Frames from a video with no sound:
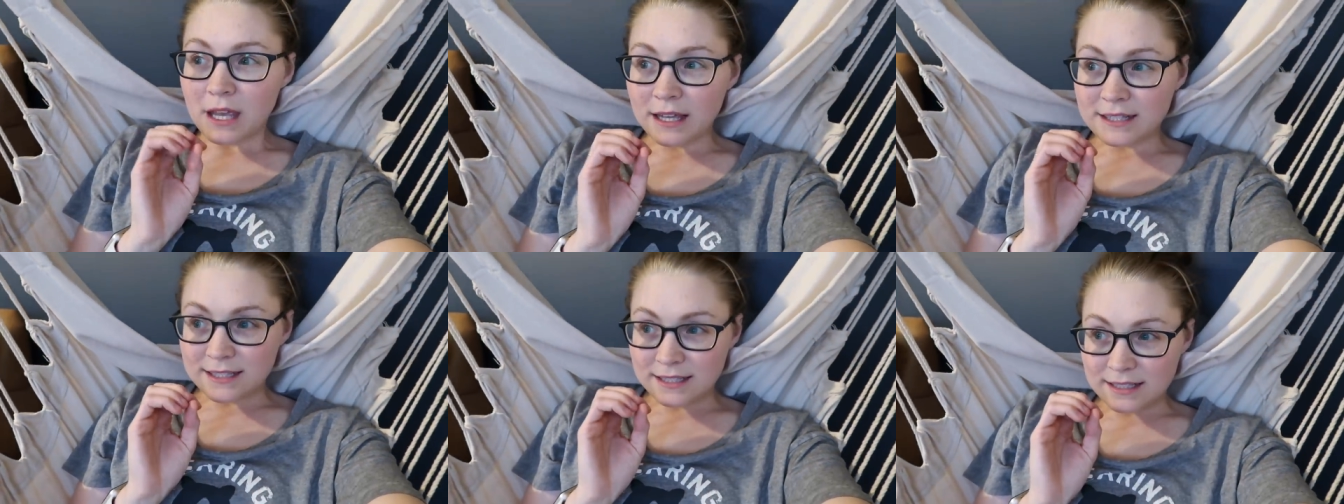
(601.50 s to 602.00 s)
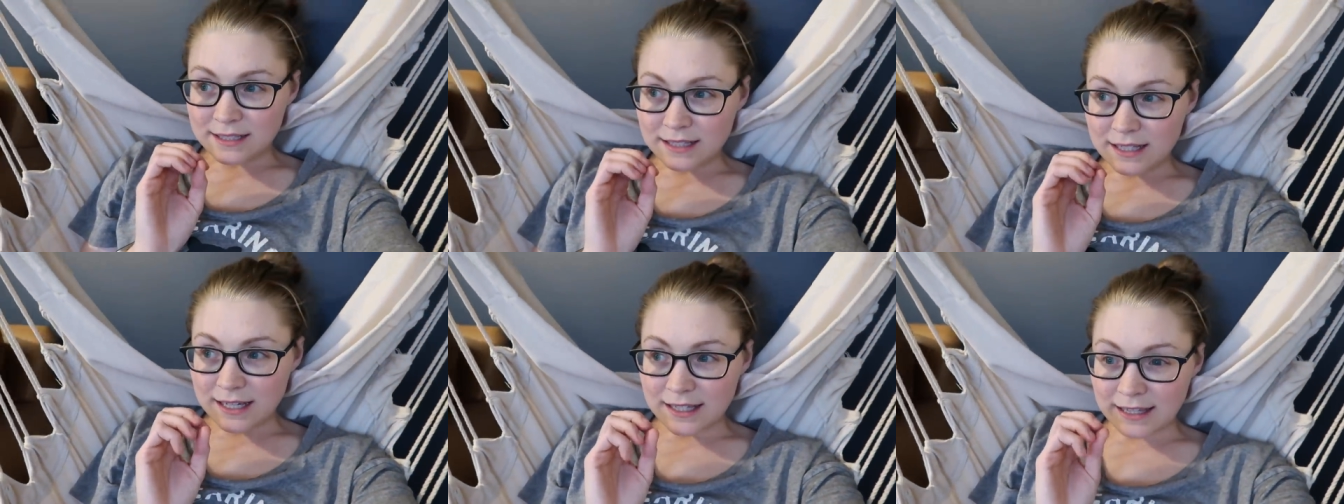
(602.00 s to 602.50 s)
It's
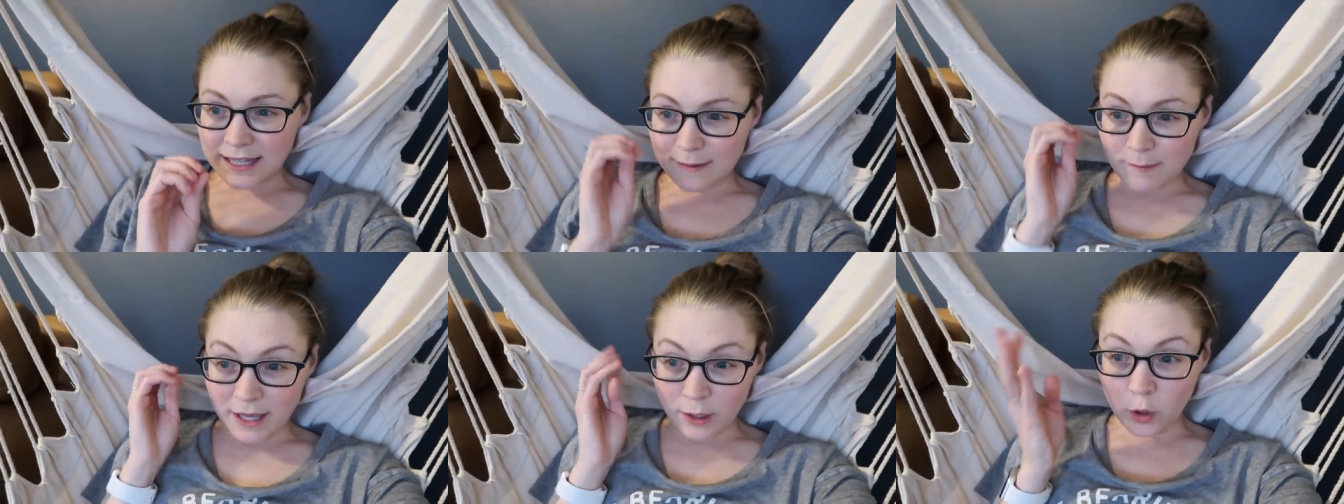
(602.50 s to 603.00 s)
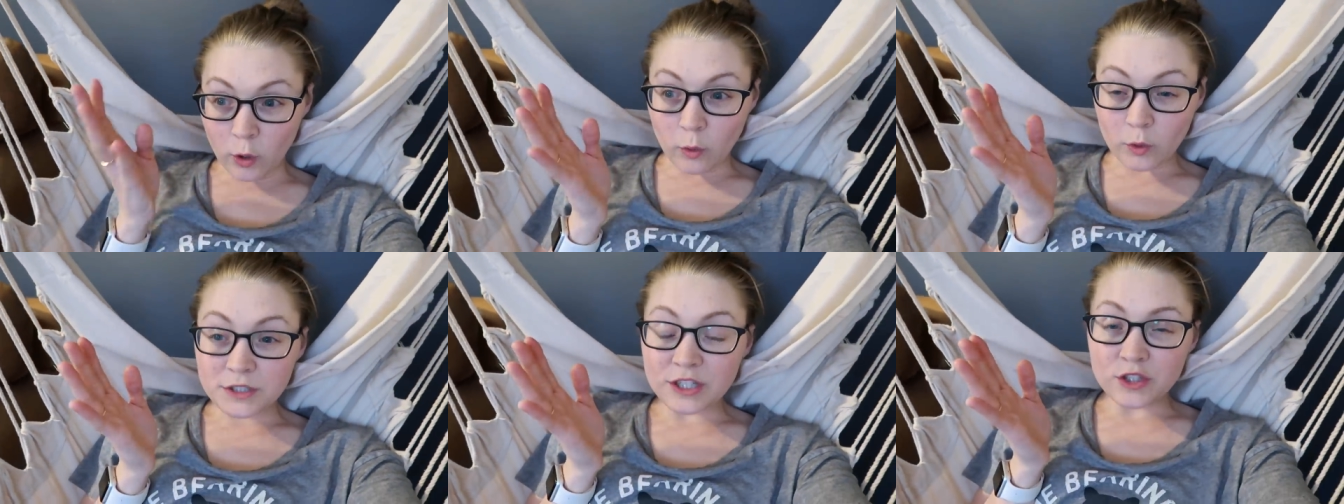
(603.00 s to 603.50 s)
like my
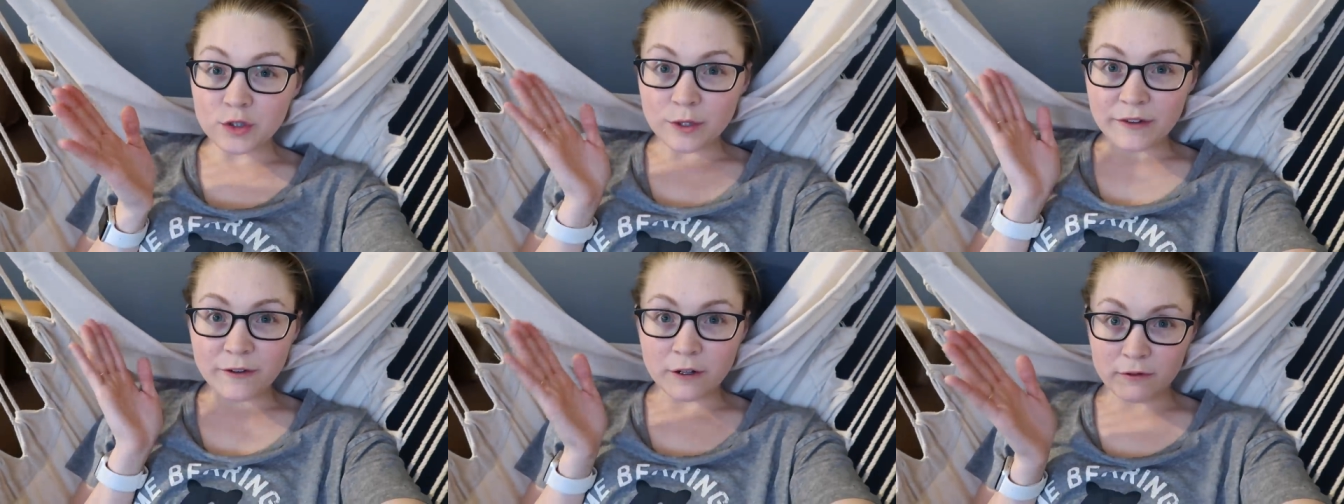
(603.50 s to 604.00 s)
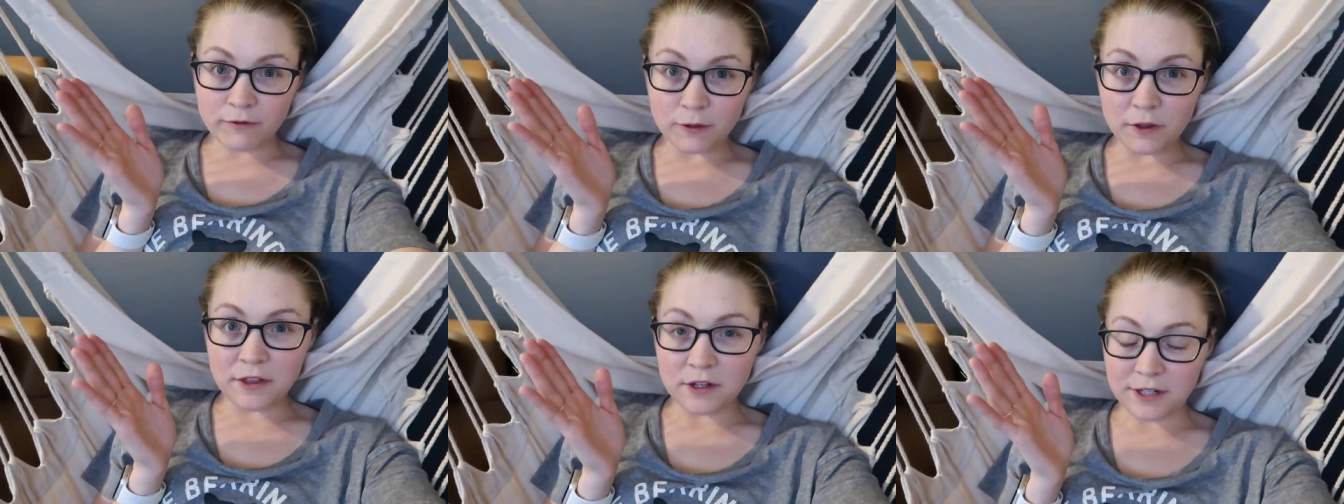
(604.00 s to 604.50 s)
goal to do it for a
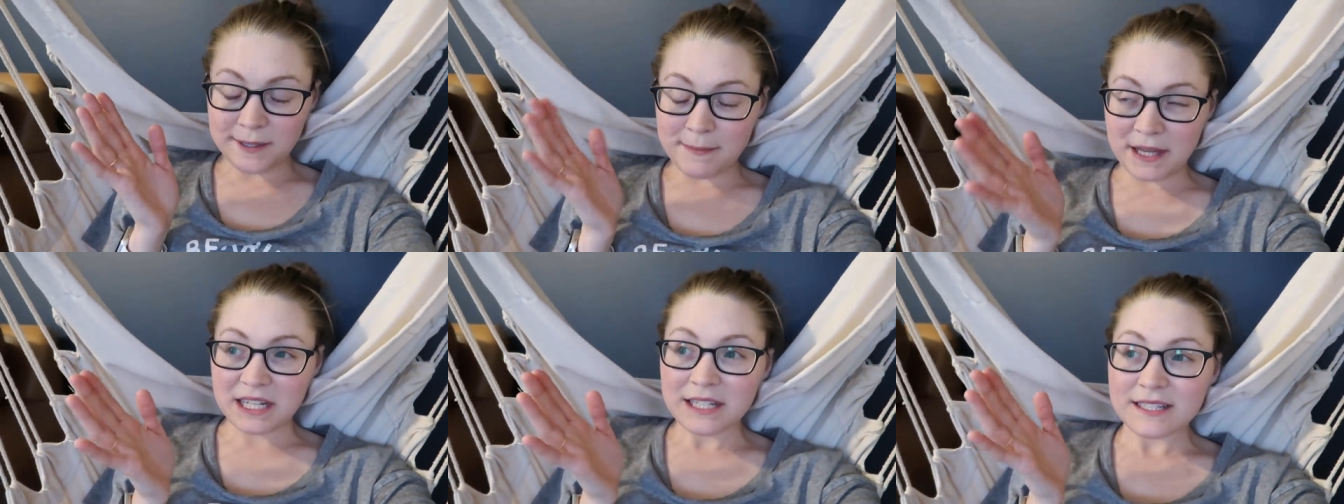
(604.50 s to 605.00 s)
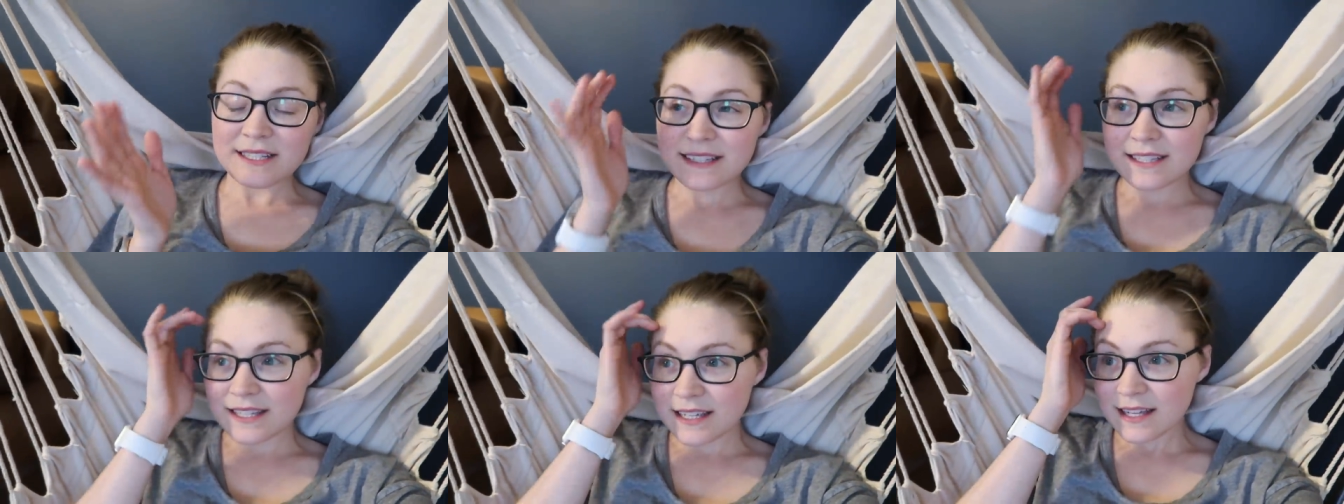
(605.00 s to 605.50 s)
full 30
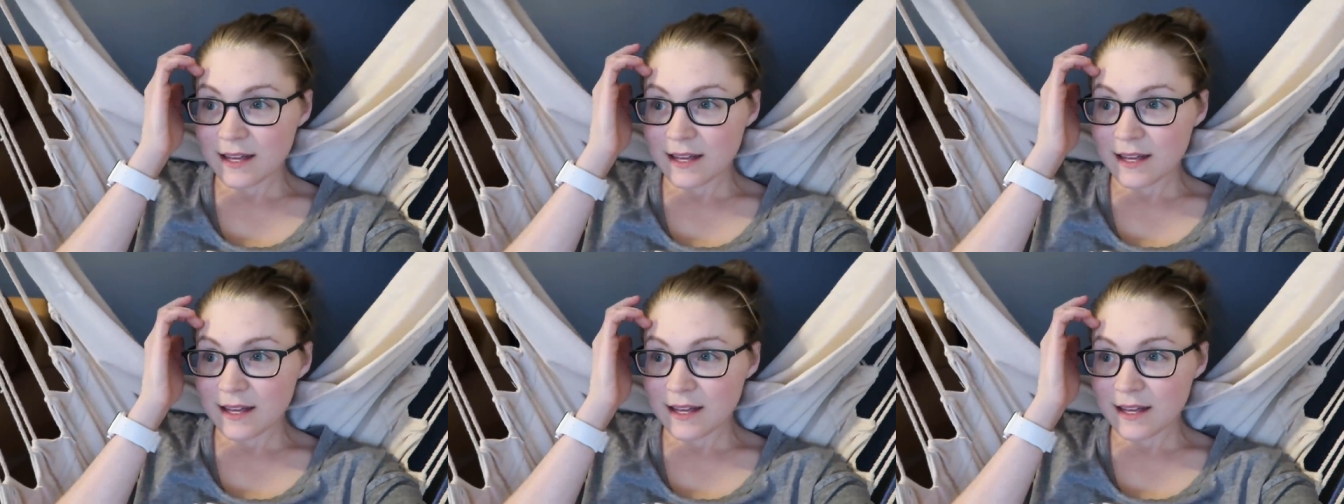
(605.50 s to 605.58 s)
minutes,